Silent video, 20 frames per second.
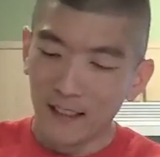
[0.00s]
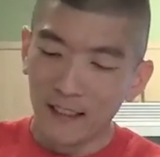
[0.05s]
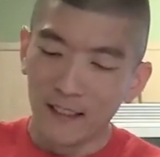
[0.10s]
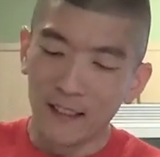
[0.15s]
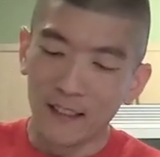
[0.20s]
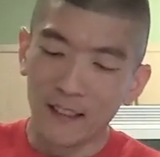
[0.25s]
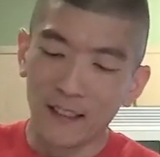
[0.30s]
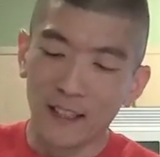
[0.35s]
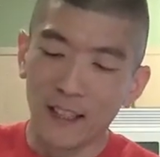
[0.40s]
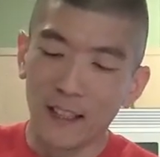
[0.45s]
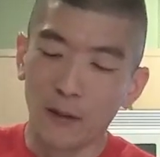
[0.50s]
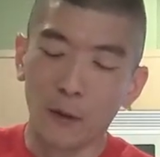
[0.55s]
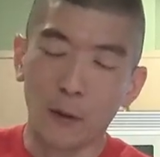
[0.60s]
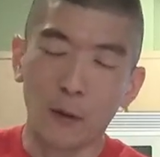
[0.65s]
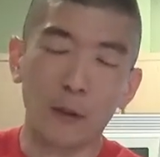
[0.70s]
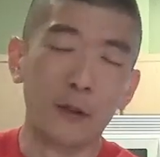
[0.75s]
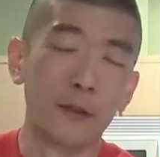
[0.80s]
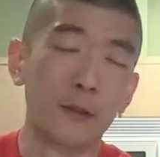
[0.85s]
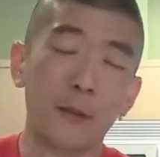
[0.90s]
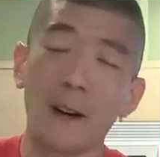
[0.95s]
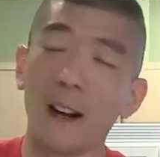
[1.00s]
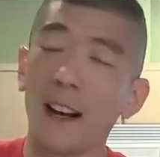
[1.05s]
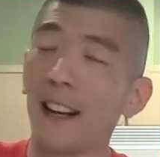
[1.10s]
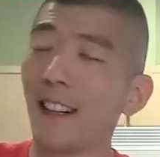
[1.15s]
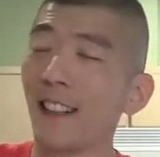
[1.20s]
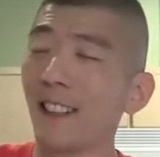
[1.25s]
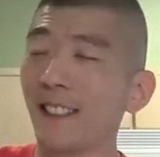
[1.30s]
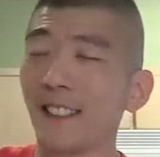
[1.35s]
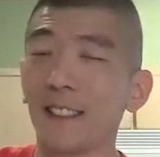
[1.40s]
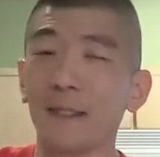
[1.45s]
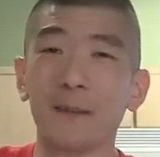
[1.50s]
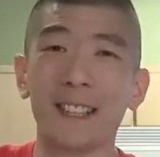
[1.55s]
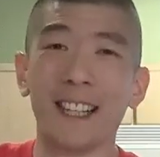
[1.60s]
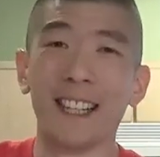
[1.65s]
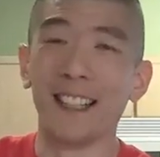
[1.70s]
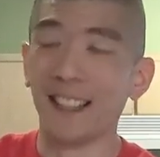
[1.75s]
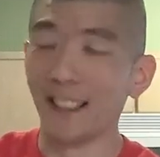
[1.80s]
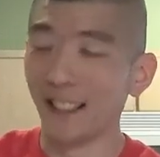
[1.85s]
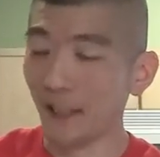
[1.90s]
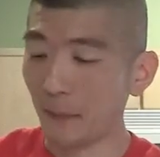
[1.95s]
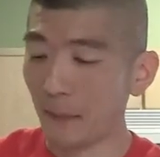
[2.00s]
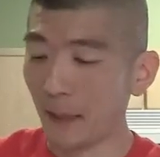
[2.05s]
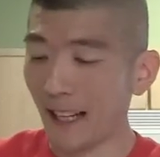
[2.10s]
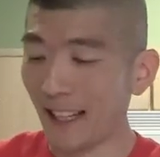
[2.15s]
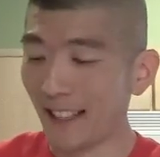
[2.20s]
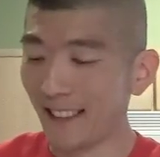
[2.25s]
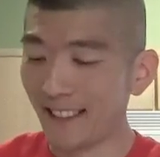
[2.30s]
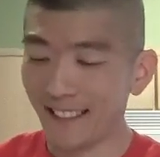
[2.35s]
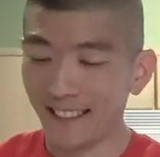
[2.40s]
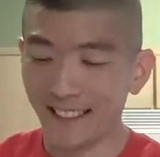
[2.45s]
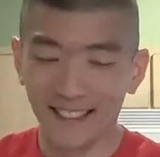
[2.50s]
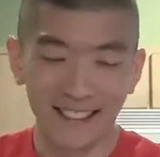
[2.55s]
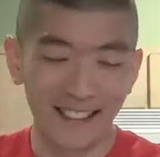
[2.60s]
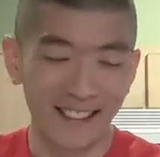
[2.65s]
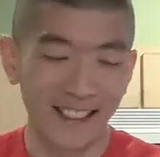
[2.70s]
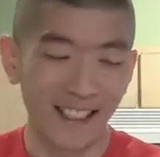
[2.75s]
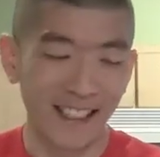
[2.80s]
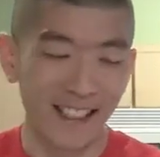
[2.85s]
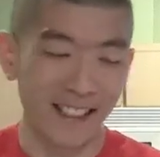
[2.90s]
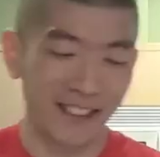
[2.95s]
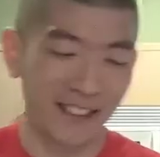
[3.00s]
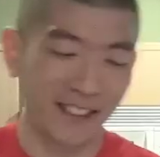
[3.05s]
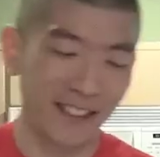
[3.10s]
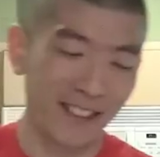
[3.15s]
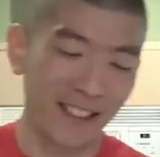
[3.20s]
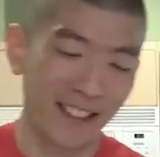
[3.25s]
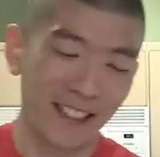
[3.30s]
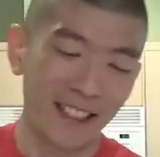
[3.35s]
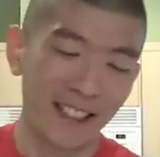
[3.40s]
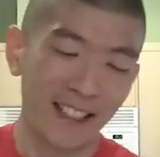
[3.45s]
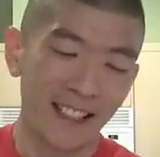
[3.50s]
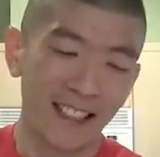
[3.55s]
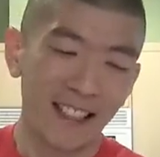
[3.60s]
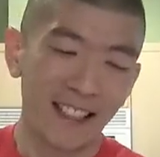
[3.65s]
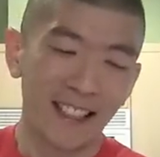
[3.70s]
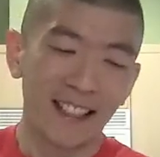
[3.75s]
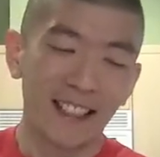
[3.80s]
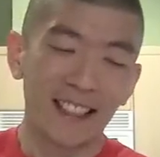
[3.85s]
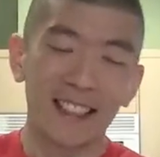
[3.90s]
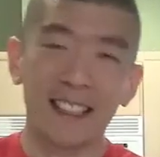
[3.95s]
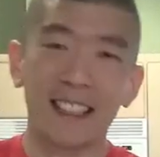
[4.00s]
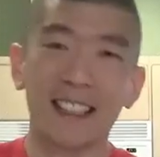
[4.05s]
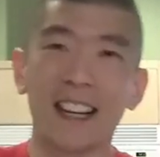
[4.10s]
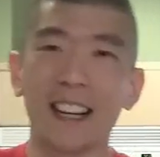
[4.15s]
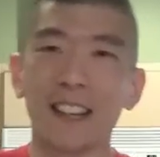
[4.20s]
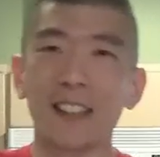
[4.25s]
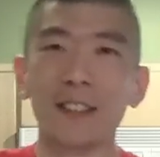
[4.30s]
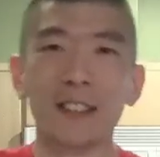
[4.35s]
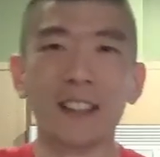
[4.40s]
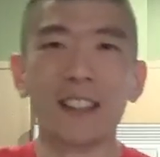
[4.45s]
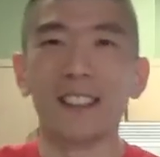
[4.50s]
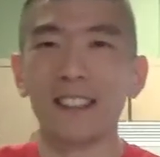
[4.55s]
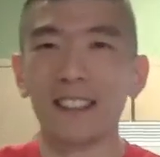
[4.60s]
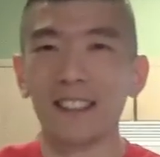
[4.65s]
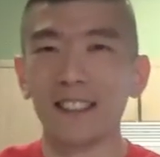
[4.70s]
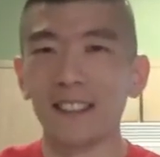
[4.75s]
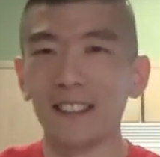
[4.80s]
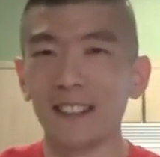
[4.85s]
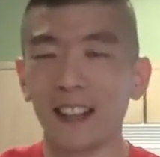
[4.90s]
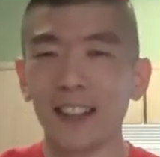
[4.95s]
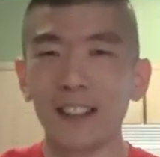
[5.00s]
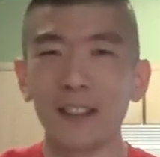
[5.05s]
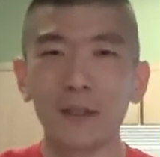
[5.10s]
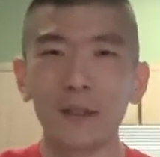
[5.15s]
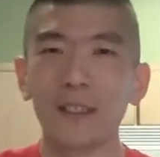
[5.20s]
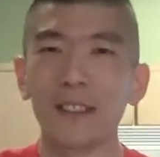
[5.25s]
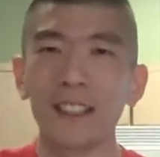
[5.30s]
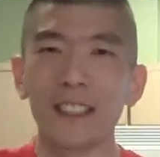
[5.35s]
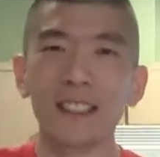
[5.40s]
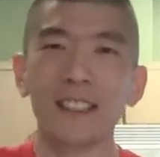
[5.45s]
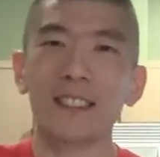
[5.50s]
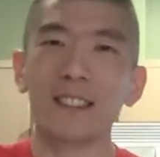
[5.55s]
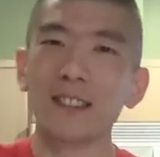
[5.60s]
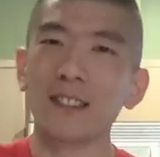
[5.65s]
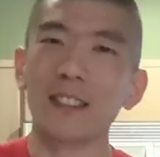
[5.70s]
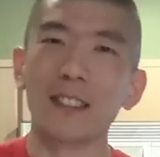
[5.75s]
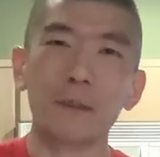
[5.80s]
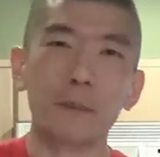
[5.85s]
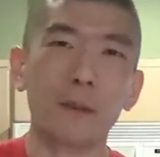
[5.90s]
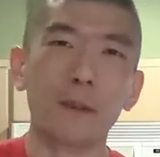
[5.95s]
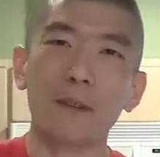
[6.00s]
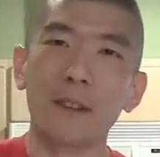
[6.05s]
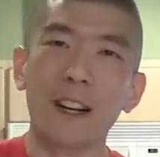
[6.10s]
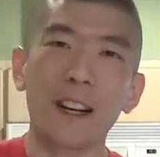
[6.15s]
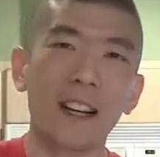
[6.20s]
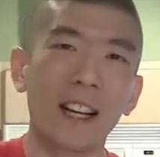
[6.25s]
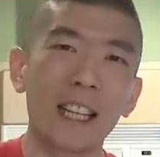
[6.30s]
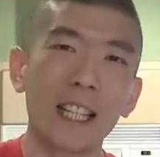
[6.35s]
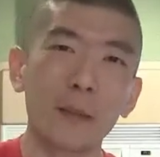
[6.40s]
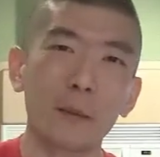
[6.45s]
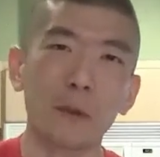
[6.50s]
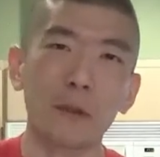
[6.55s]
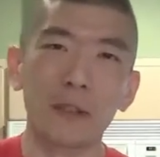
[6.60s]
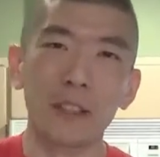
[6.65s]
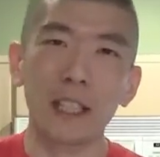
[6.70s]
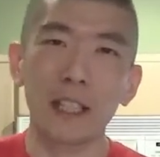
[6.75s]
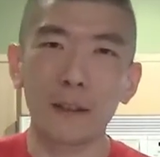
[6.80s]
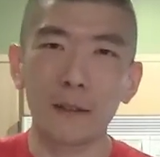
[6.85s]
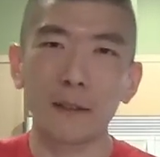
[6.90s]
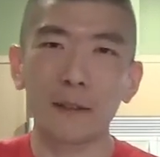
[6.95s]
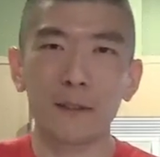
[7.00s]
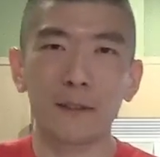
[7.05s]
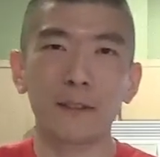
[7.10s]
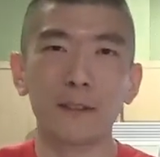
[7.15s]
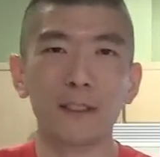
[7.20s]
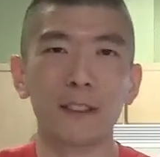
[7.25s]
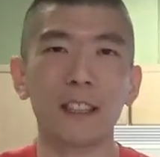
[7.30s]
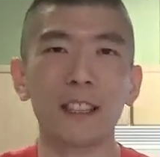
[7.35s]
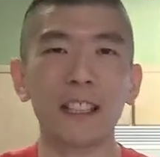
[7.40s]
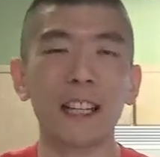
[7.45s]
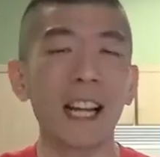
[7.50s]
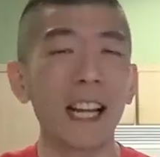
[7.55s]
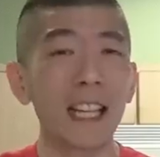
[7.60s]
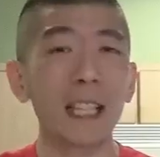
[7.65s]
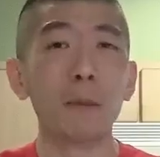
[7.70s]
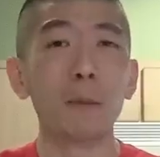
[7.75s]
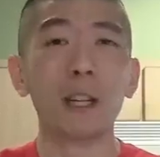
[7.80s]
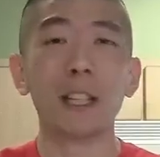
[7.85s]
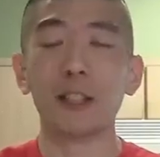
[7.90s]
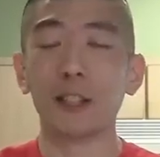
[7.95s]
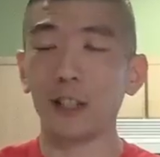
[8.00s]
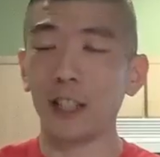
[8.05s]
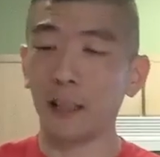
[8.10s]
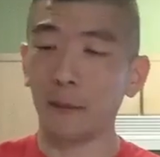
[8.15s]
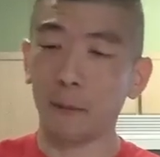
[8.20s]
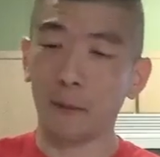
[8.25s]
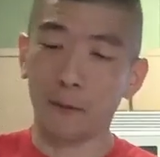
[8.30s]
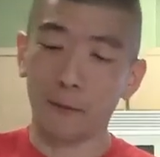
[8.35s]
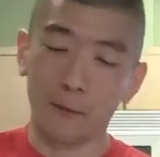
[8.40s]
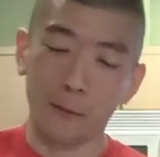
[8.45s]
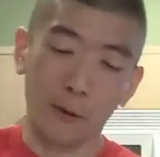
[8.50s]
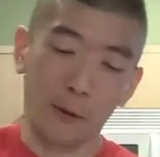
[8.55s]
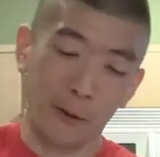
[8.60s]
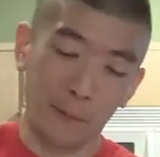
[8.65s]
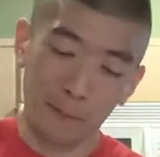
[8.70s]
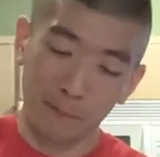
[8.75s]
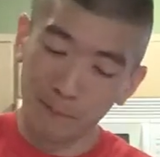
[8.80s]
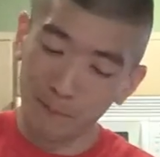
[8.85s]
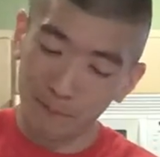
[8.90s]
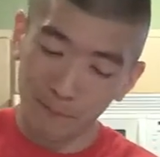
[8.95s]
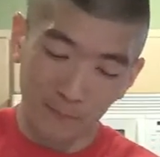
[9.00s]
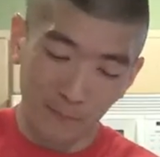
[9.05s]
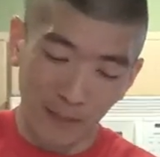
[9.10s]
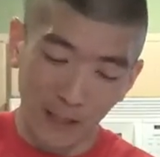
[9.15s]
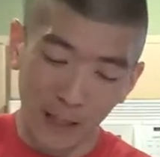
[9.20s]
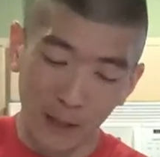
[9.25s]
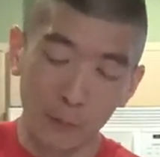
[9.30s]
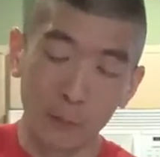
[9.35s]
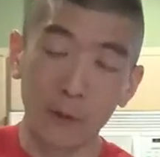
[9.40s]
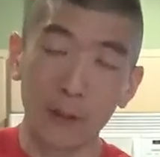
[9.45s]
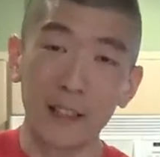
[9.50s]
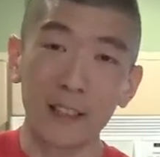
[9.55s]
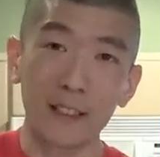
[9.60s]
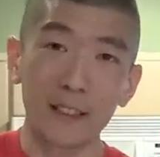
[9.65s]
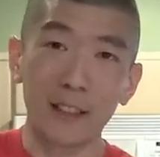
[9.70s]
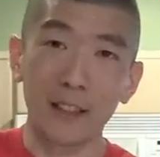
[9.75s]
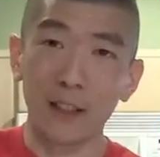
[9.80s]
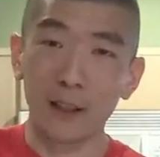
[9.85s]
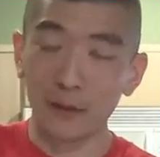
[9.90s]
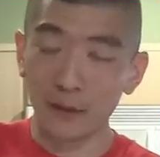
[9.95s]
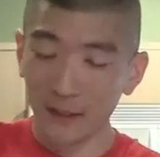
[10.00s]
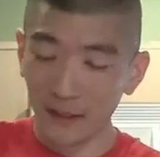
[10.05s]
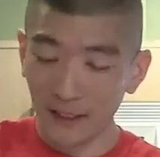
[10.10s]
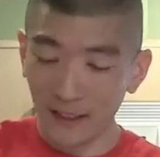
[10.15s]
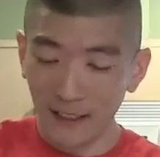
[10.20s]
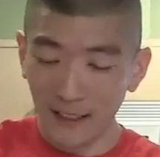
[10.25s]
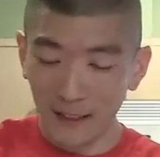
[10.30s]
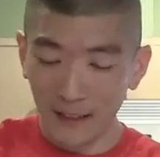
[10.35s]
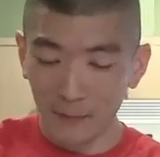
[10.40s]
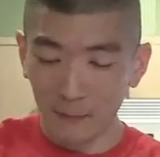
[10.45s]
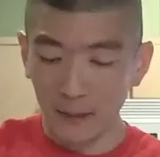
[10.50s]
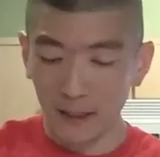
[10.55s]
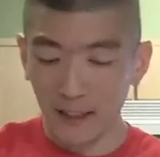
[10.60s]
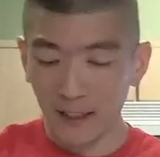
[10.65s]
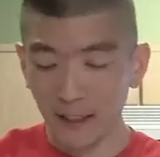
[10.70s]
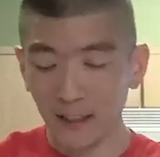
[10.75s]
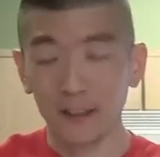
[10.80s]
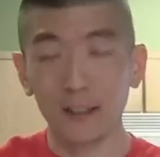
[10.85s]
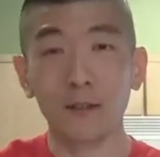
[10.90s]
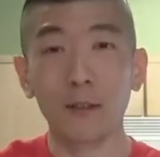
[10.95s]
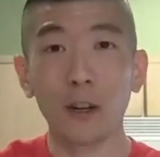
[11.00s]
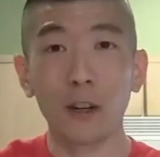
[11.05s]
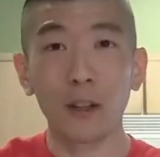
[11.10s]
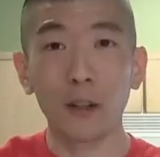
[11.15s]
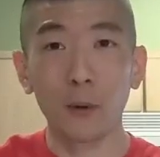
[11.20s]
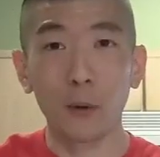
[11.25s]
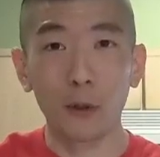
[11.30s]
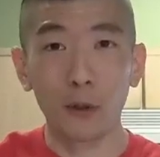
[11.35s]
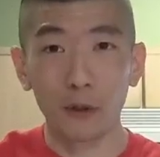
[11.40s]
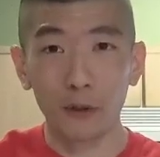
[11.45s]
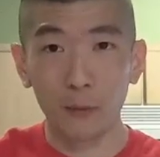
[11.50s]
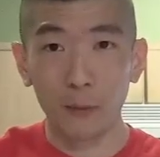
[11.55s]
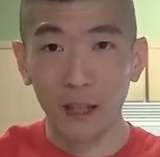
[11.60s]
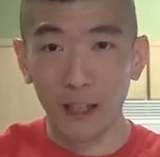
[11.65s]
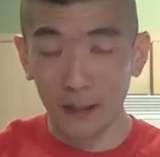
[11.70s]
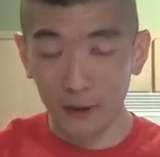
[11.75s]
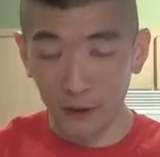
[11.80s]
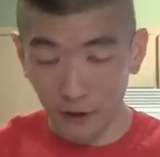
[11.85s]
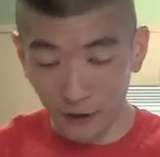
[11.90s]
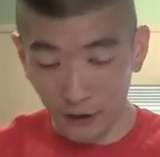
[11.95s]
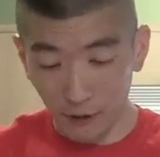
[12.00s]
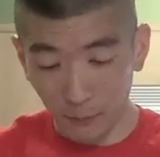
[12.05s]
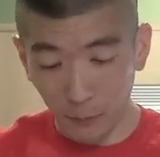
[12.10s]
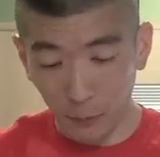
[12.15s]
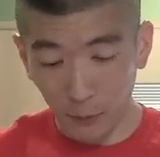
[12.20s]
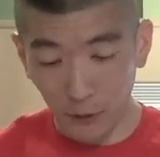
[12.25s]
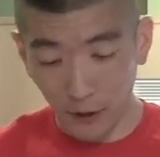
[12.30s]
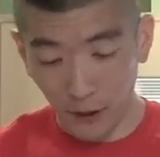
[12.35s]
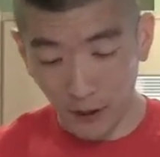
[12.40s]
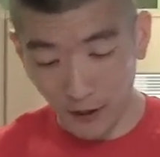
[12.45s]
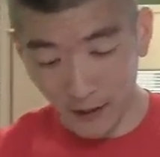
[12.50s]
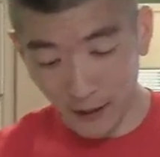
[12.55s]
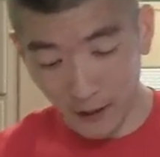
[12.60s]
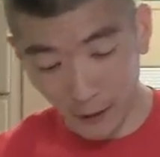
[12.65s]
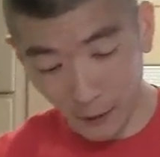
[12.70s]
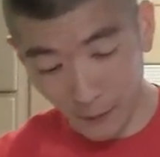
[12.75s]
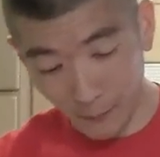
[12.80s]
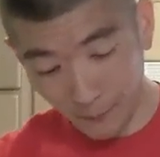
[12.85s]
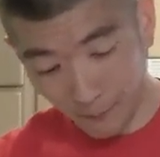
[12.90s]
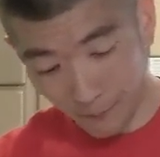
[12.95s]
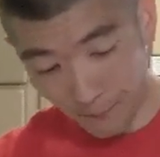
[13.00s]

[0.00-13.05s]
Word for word: Oh, that horseradish, I'm telling you, man. Yikes. I don't think this is going to provide any relief in any way, shape, or form. I really don't, because of all the horseradish I just put on here.